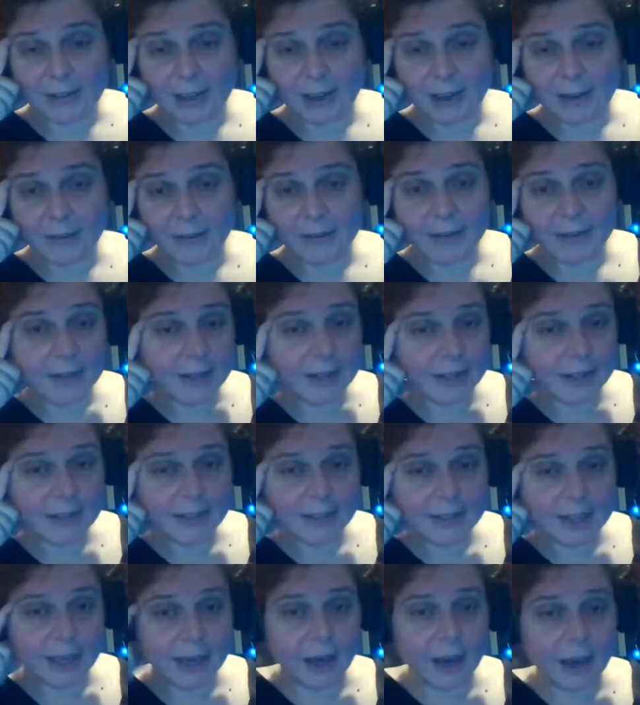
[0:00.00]
there and does
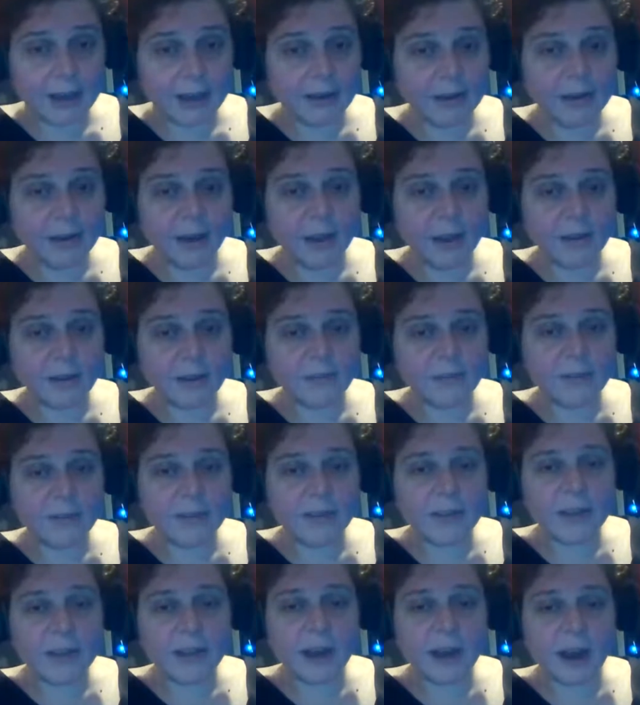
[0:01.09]
say hi to all of
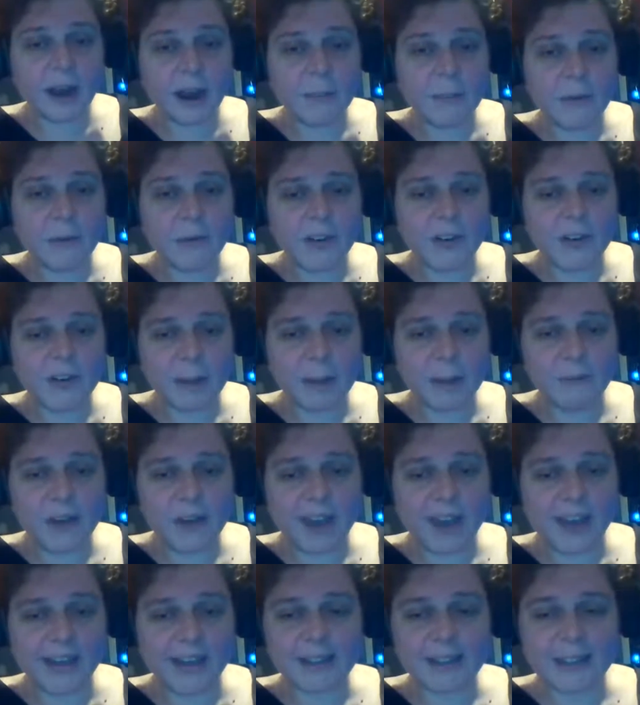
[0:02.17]
our Movie Time
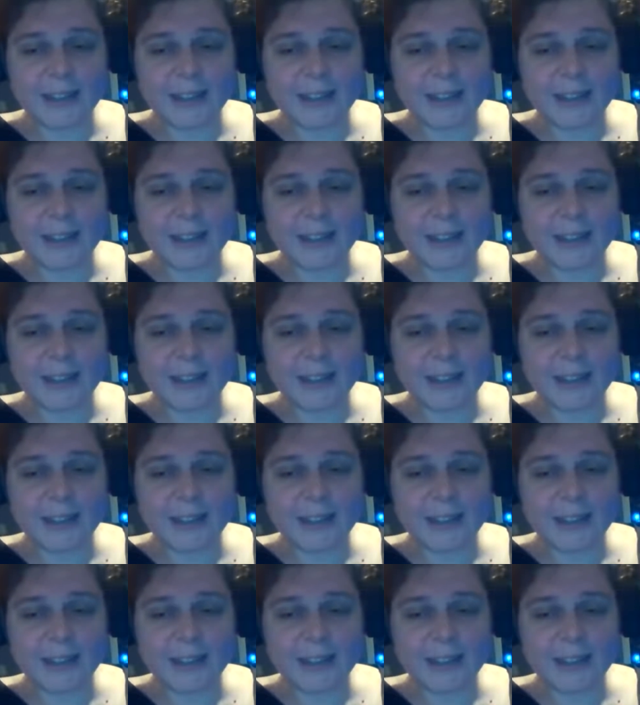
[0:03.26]
fans.